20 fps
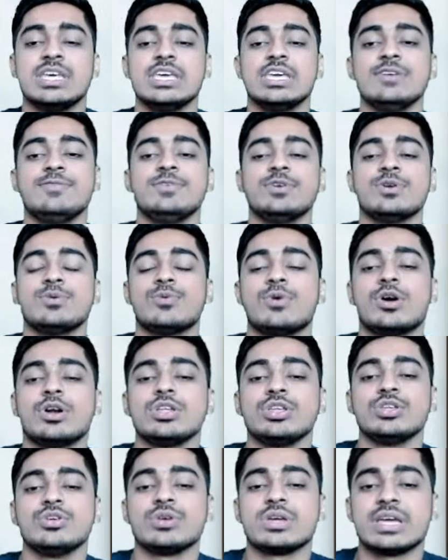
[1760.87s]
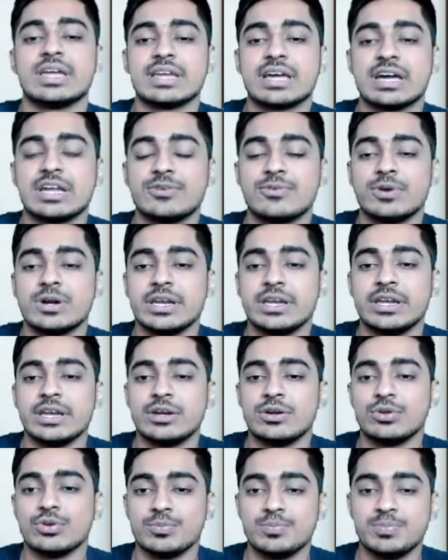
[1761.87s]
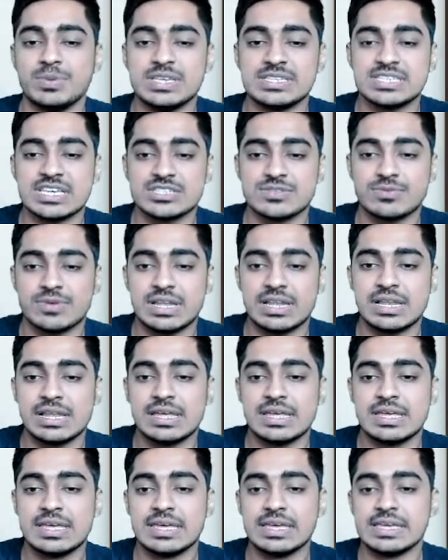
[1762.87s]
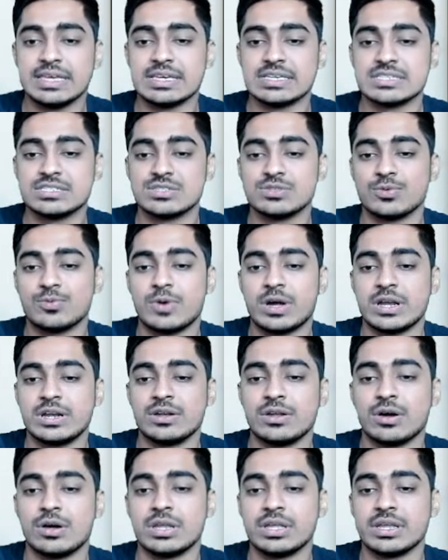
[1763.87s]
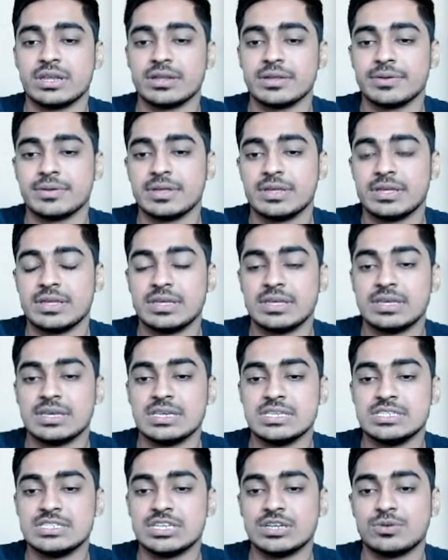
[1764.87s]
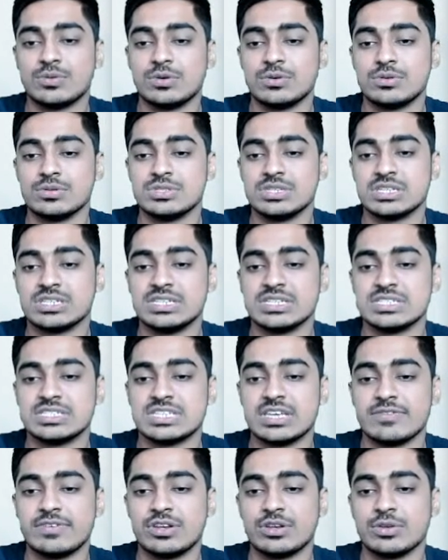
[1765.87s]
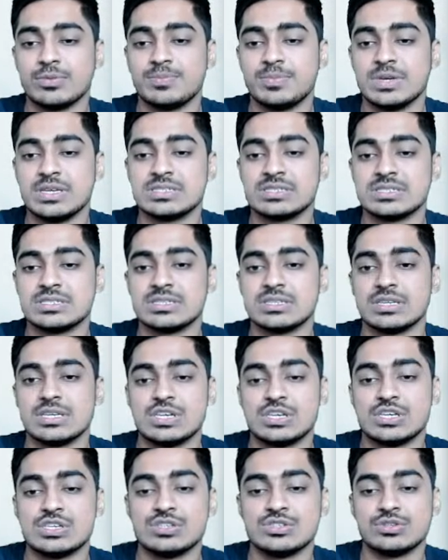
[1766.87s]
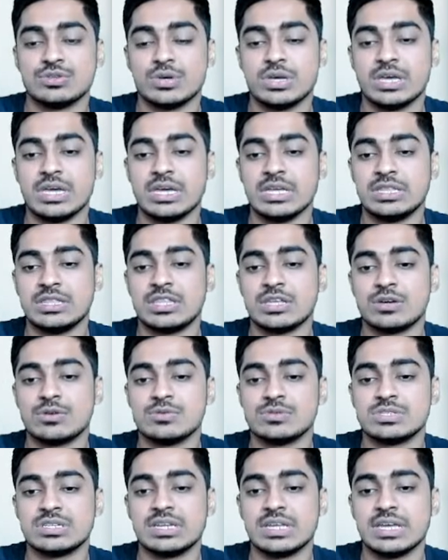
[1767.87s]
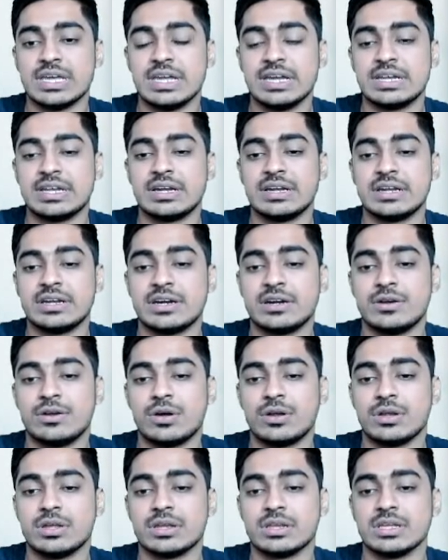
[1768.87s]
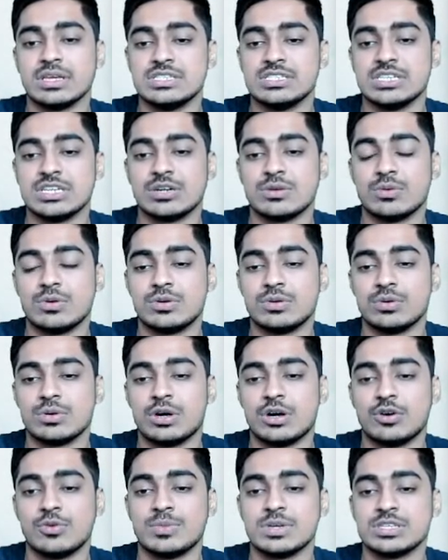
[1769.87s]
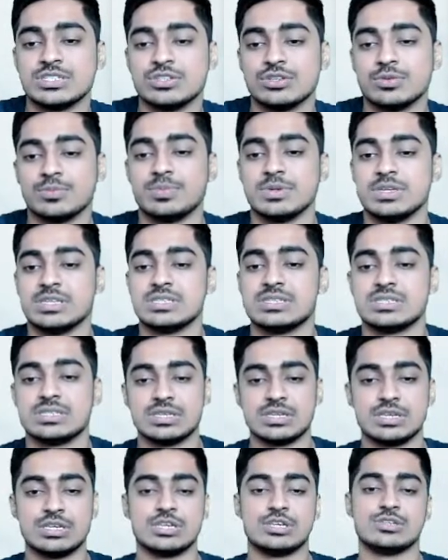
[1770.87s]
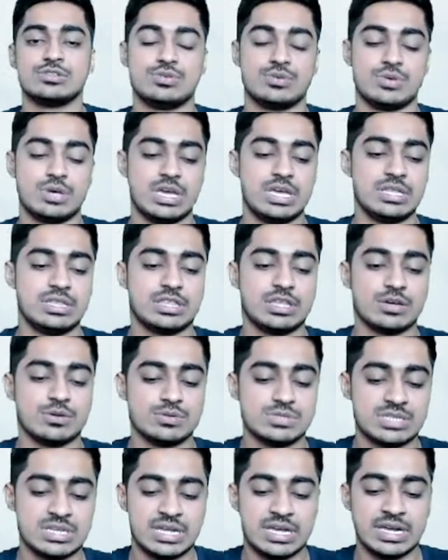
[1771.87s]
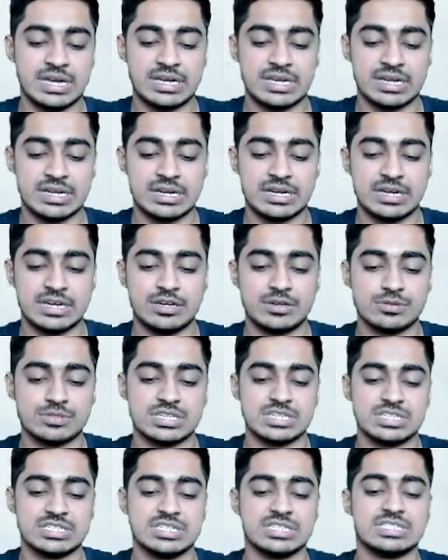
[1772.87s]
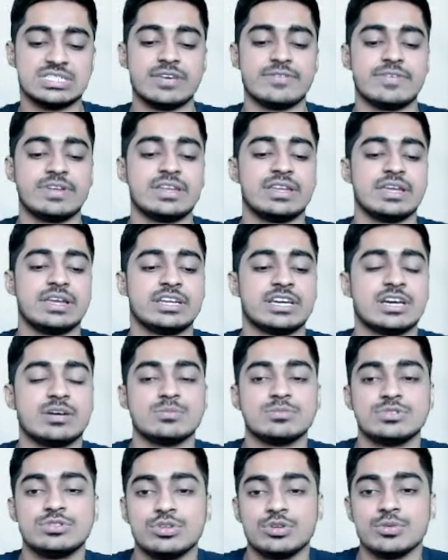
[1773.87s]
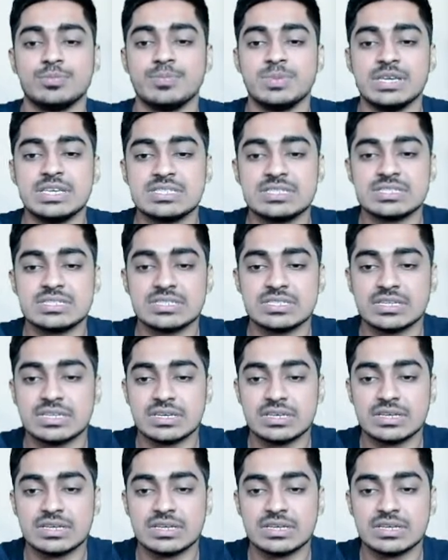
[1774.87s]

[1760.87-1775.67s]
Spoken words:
If you want, you can convert it into rupees as well. $1 is equal to 67 rupees. So $8,800 is equal to how much rupees? So 8,800 into 67, it comes to rupees